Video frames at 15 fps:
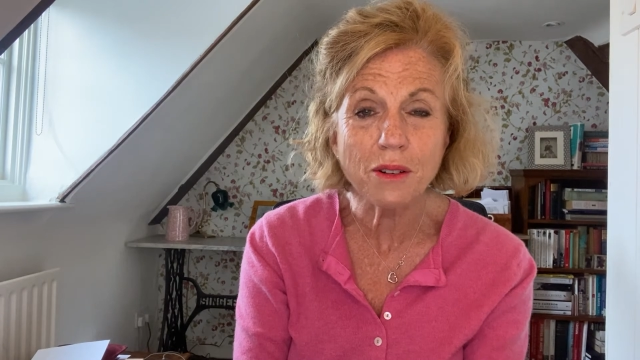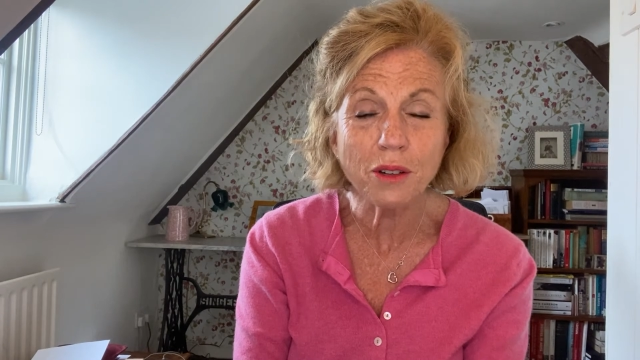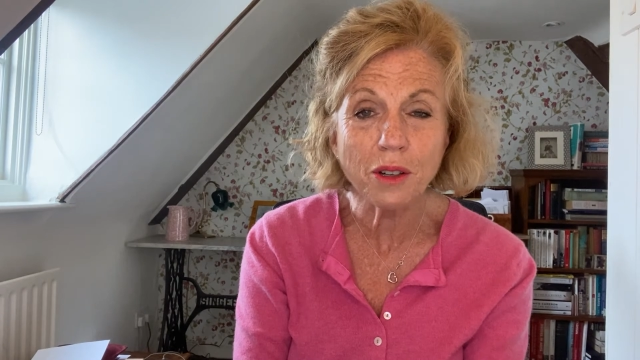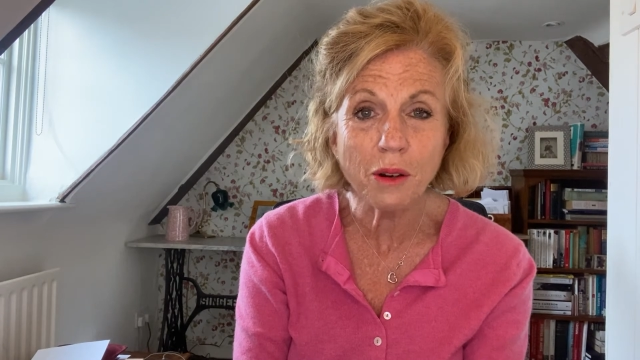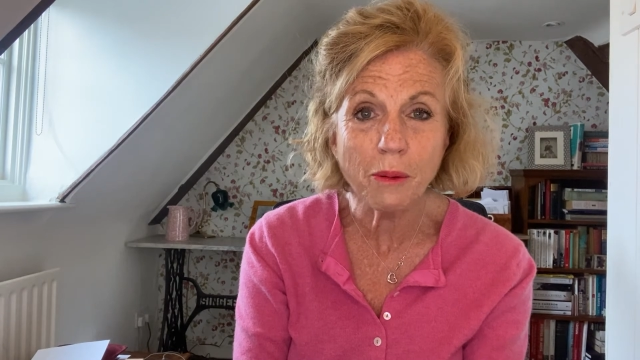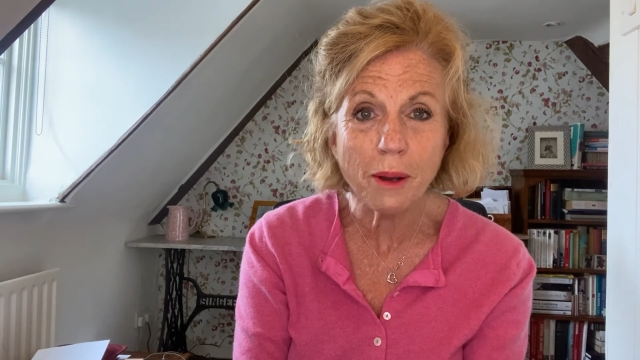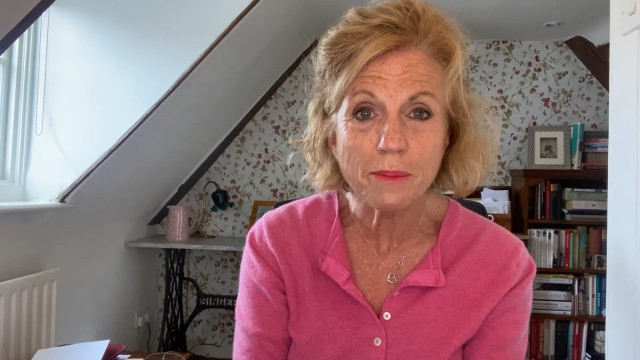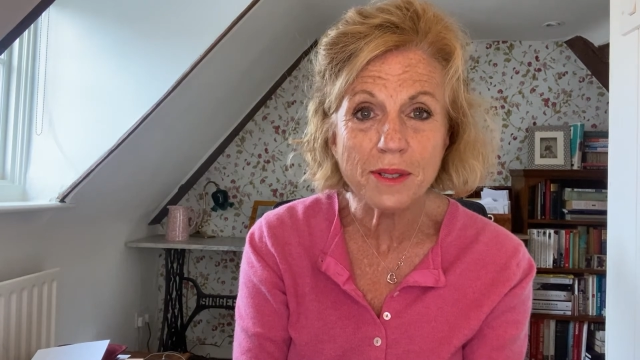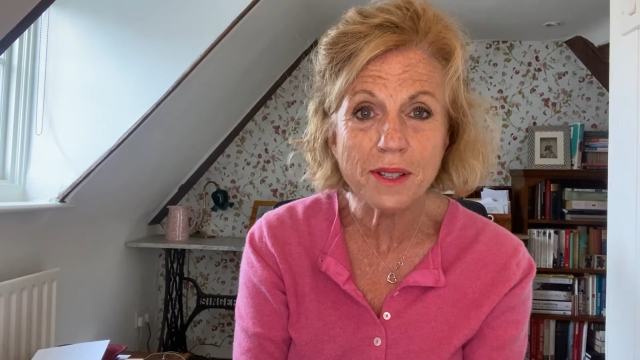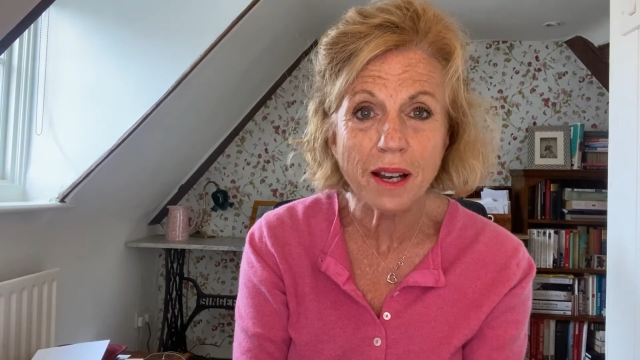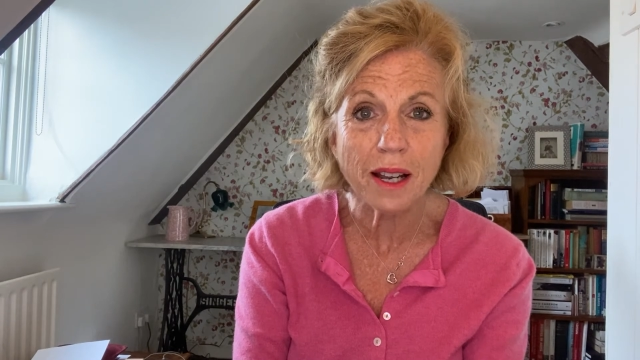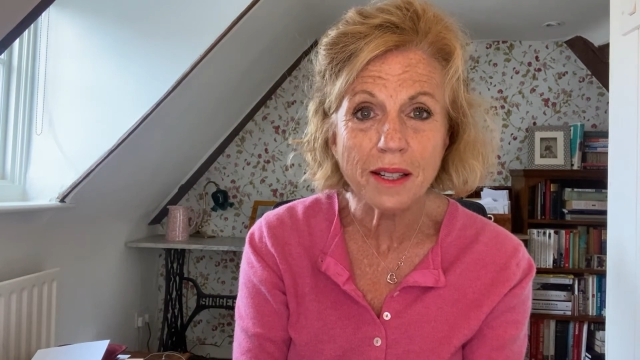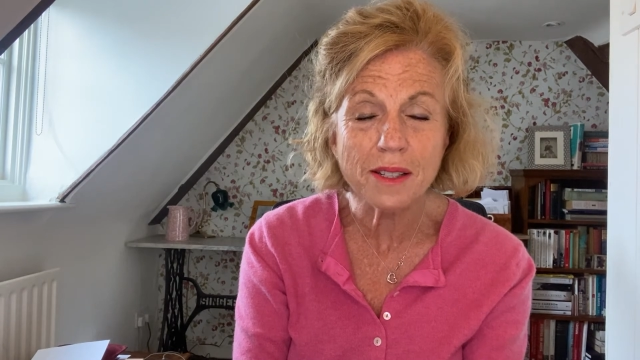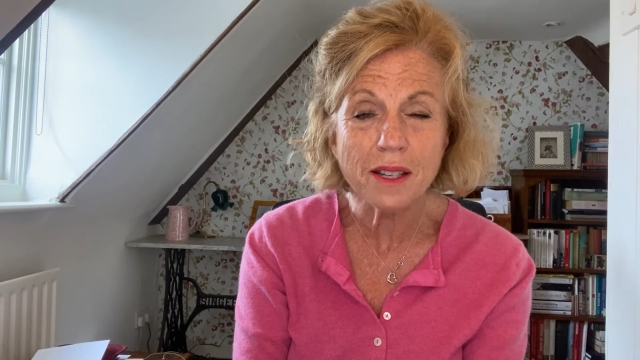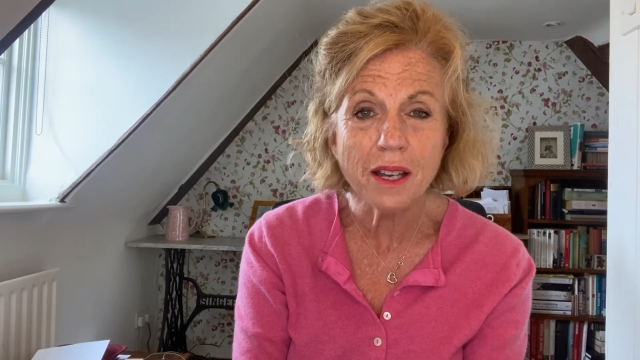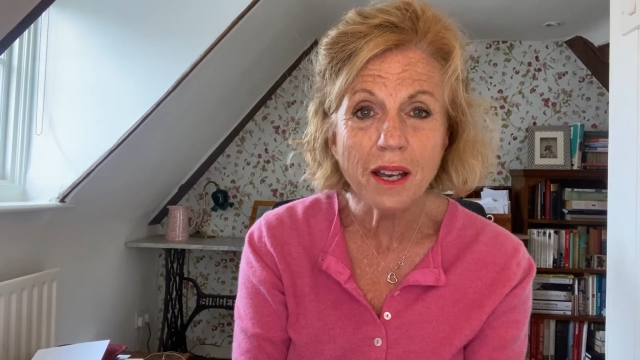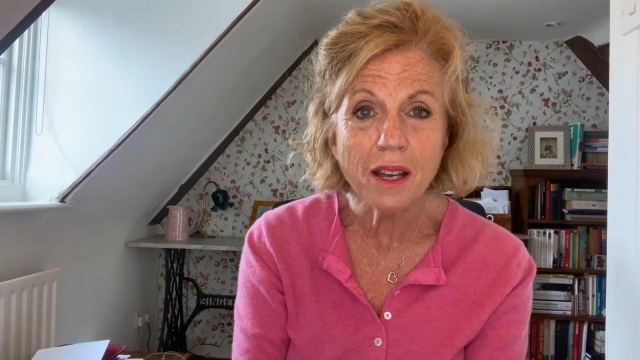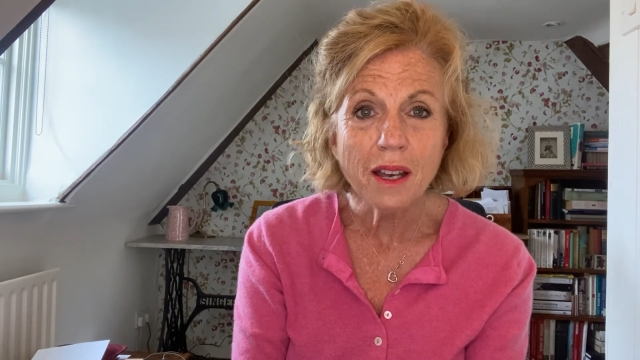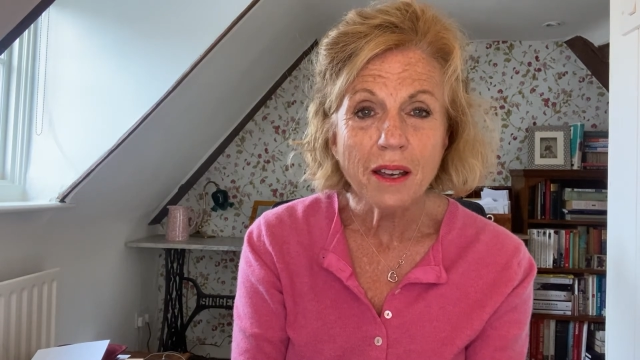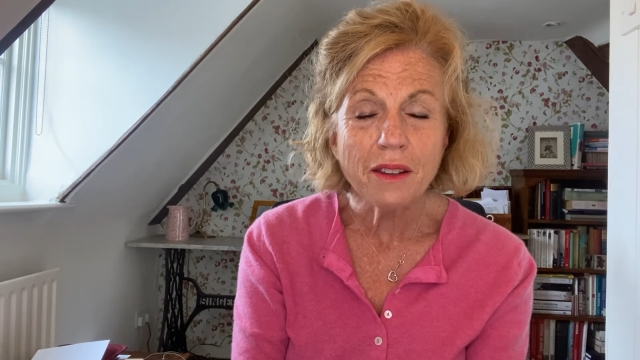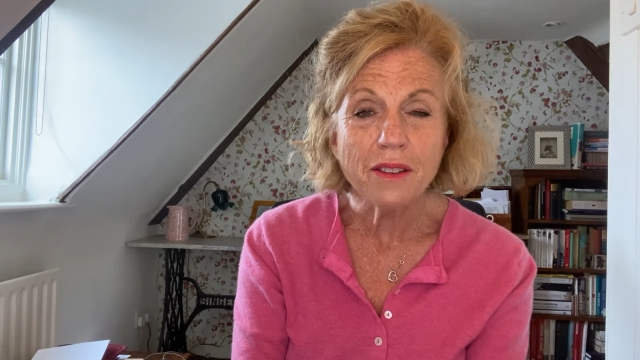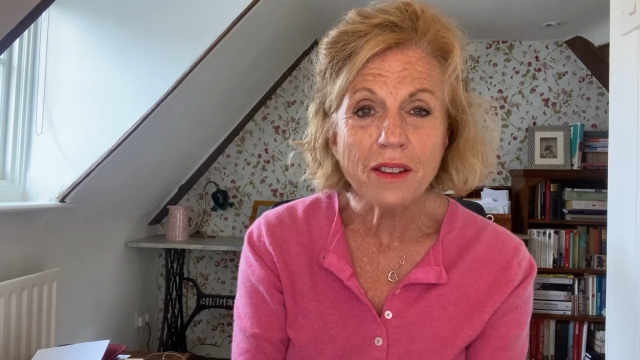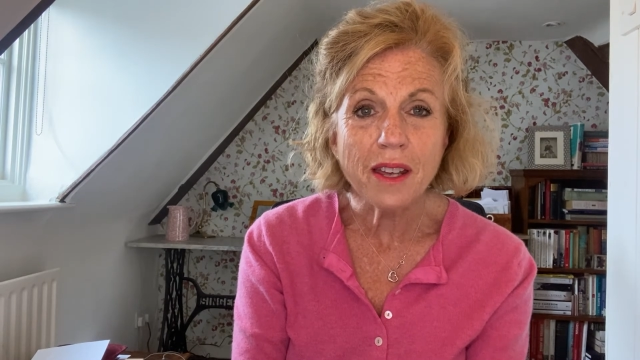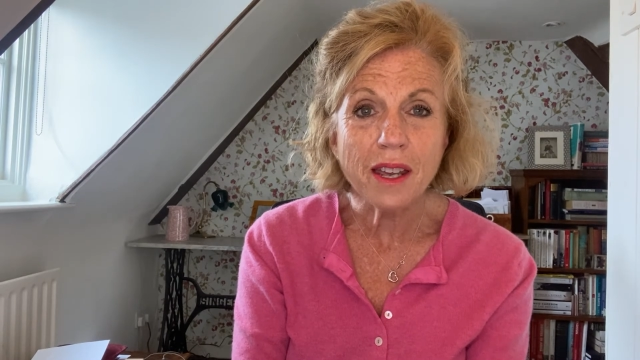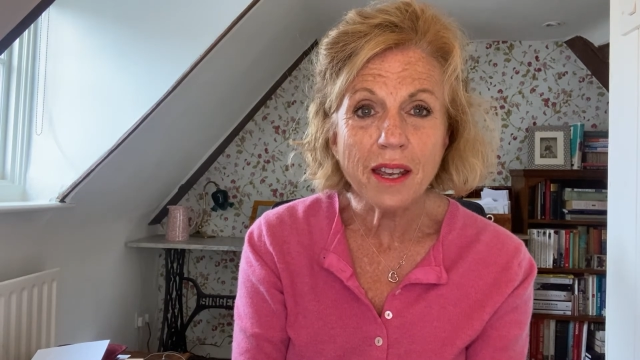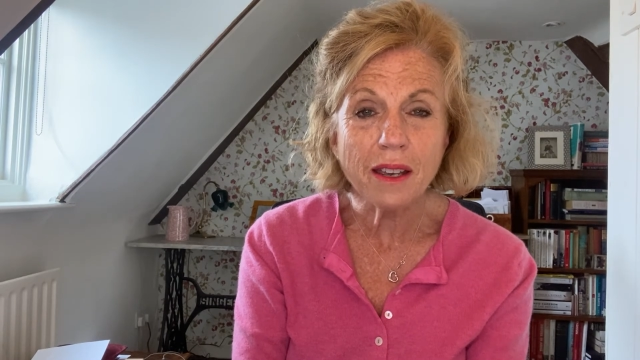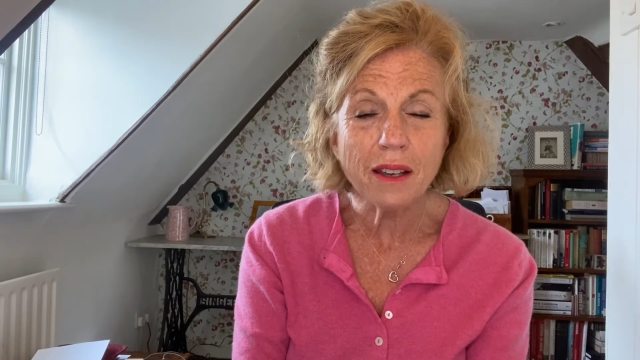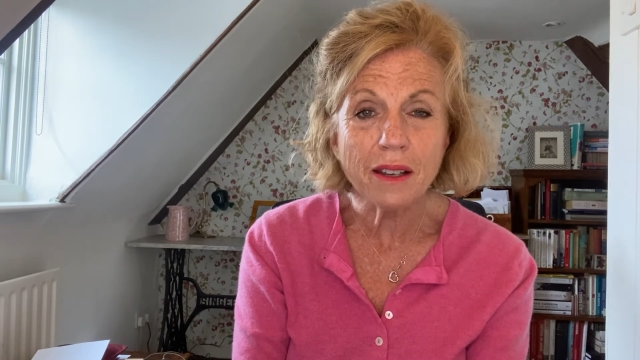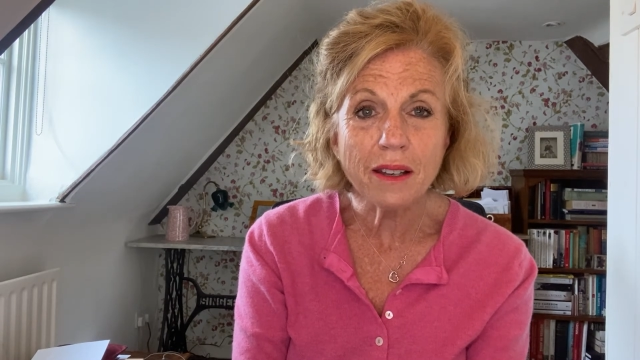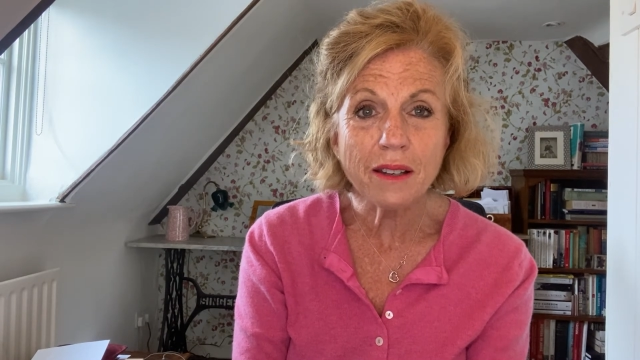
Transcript: on our website, the